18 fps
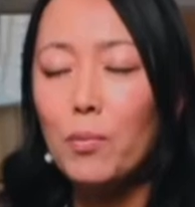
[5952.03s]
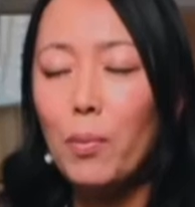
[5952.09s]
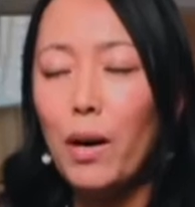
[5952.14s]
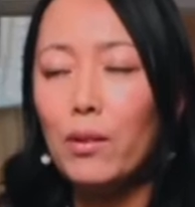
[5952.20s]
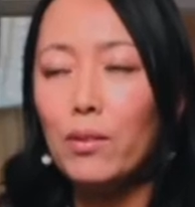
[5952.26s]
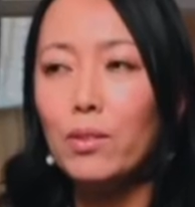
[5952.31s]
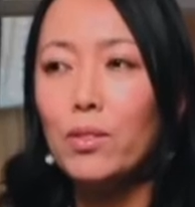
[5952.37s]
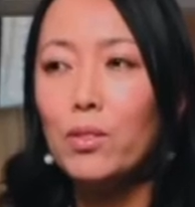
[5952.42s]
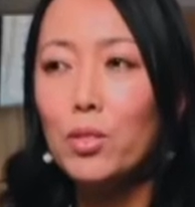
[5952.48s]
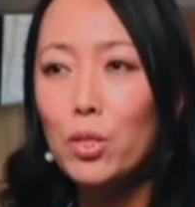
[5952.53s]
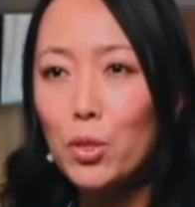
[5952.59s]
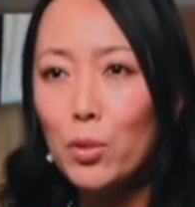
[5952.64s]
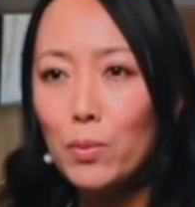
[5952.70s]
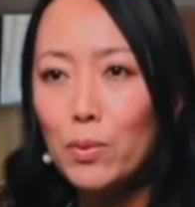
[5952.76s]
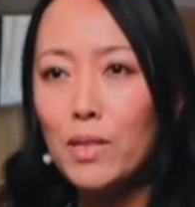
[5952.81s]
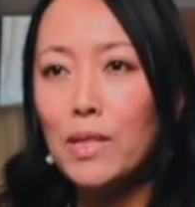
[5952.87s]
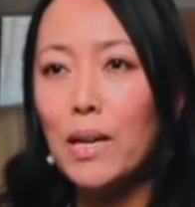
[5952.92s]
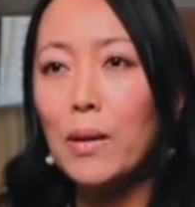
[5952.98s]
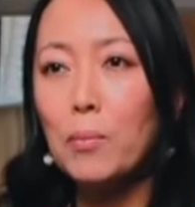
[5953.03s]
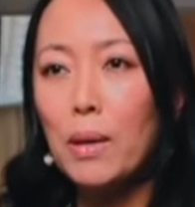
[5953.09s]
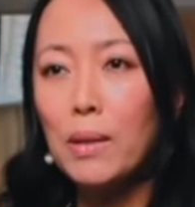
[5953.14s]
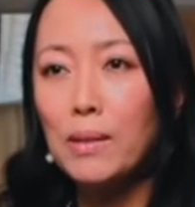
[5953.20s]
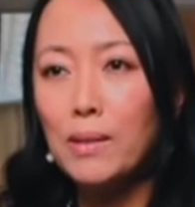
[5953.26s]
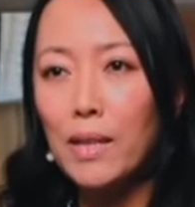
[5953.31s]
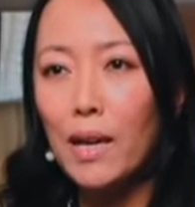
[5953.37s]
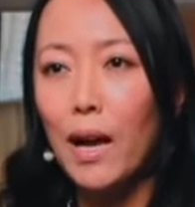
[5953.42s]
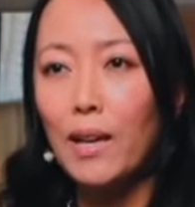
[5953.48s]
about the doomsday
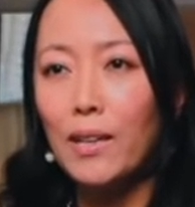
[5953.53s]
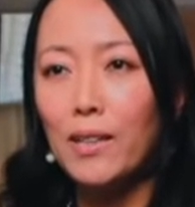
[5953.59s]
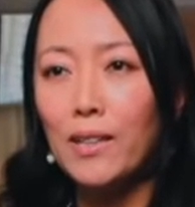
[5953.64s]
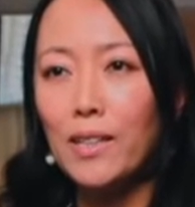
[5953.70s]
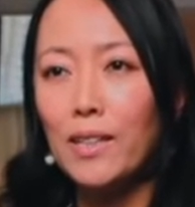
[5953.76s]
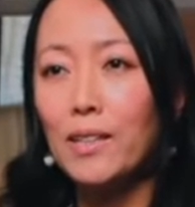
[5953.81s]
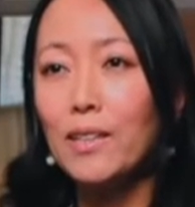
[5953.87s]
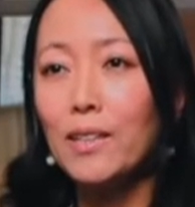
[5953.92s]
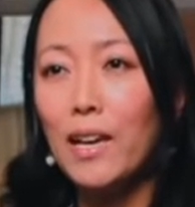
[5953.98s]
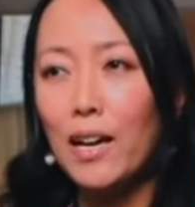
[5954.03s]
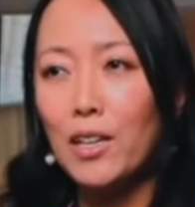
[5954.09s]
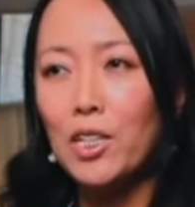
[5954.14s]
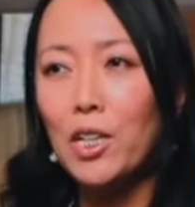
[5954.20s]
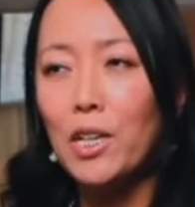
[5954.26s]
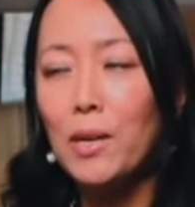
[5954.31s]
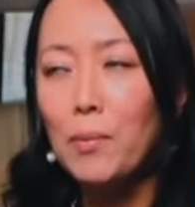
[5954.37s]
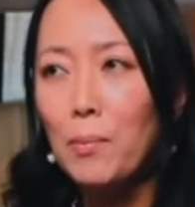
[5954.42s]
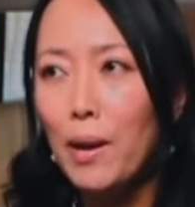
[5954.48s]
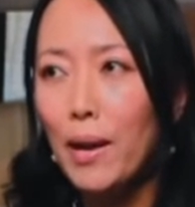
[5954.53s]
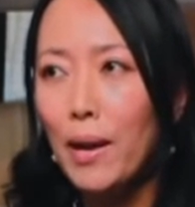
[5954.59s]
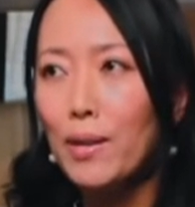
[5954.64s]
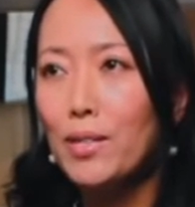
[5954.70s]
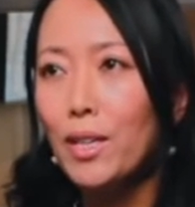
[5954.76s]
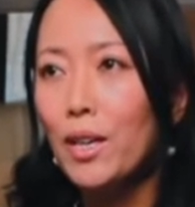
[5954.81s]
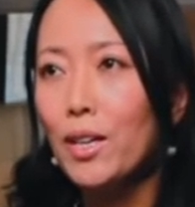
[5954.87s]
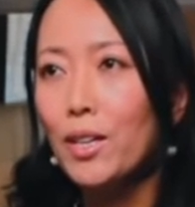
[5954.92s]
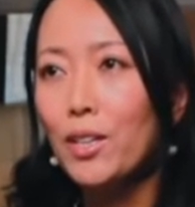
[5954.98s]
mentality, he actually
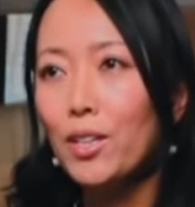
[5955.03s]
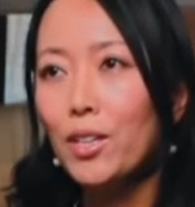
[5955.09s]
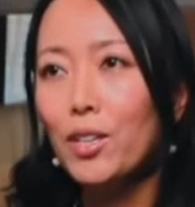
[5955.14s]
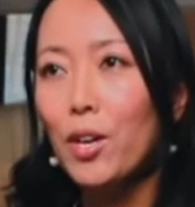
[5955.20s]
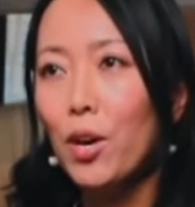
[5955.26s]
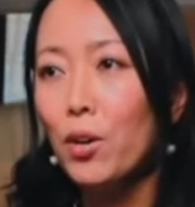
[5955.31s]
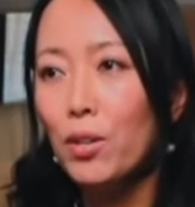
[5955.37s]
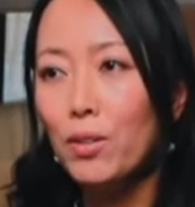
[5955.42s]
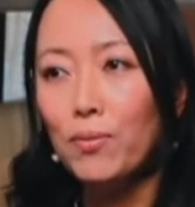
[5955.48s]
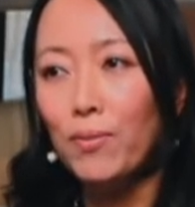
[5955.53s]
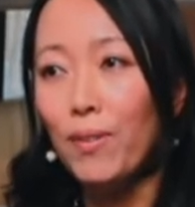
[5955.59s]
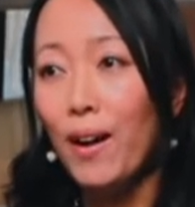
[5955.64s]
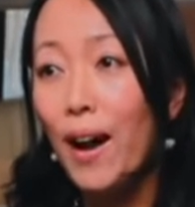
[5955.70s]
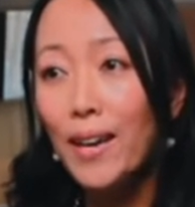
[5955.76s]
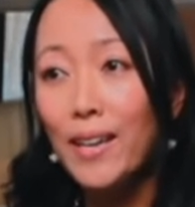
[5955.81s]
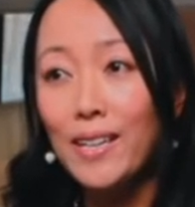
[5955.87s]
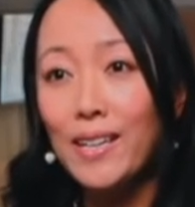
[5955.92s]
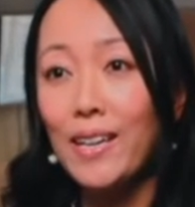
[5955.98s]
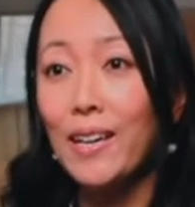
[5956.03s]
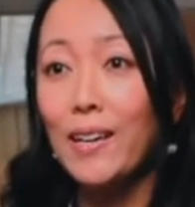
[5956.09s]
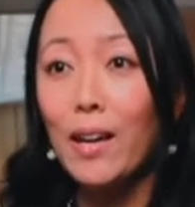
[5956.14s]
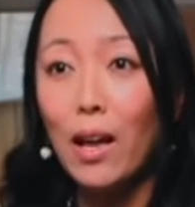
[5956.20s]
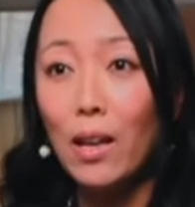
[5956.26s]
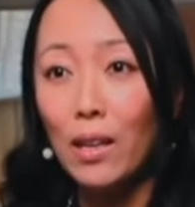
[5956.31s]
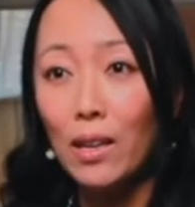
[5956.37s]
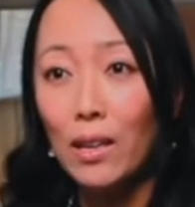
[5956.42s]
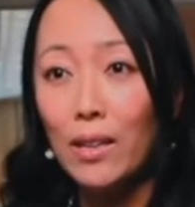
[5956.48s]
meant, if I
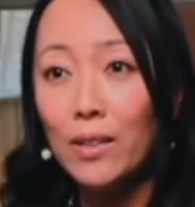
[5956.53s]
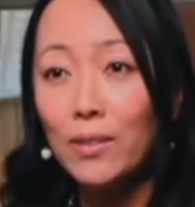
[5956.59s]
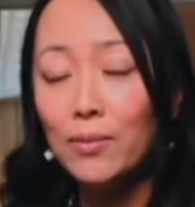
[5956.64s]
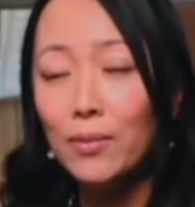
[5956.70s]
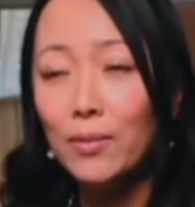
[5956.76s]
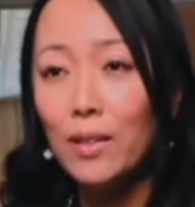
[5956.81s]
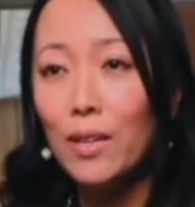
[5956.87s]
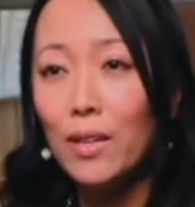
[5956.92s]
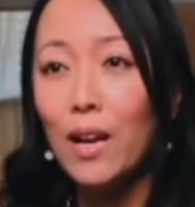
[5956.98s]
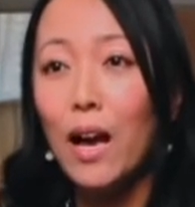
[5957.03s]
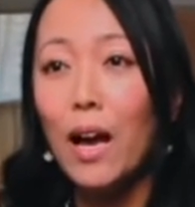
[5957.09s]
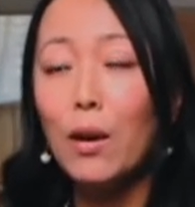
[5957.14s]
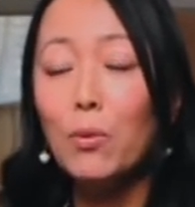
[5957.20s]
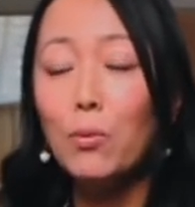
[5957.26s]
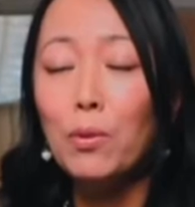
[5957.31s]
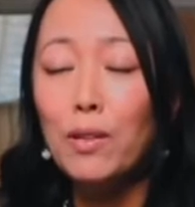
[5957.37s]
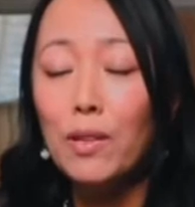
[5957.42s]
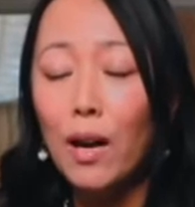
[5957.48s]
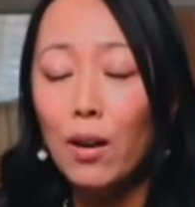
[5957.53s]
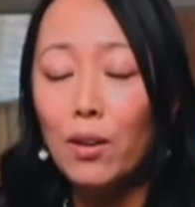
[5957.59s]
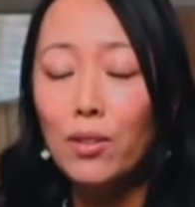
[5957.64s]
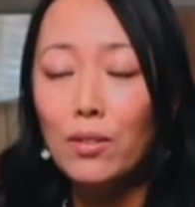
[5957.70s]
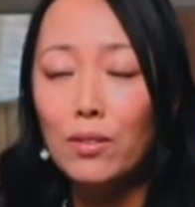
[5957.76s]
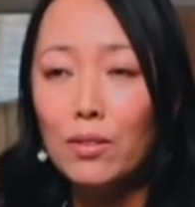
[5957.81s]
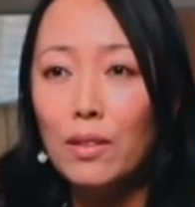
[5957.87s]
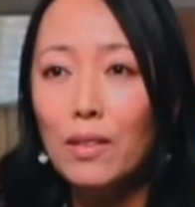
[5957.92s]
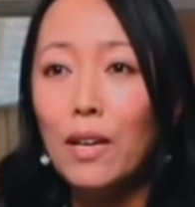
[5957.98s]
cannot live, I will not
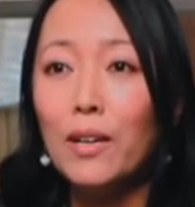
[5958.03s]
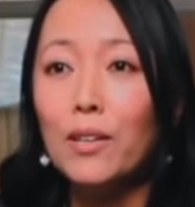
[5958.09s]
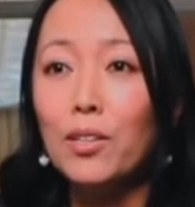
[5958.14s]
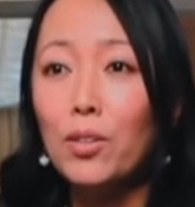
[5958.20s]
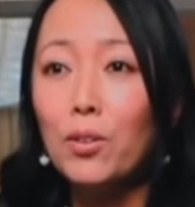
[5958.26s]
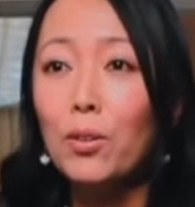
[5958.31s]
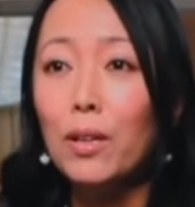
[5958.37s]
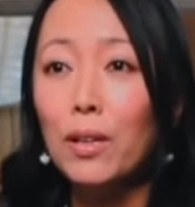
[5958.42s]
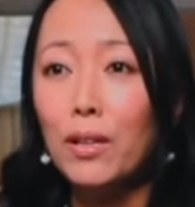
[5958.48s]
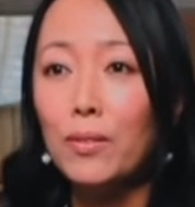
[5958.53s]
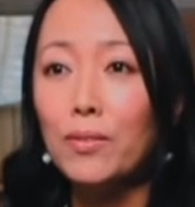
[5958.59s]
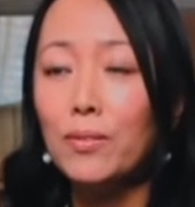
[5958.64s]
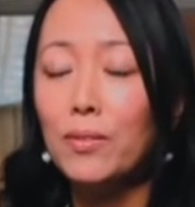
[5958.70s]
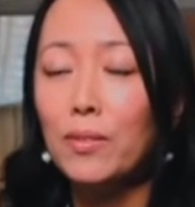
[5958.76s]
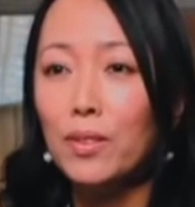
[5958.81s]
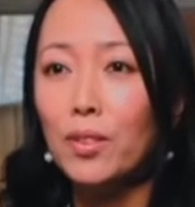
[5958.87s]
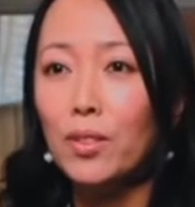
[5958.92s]
let you live.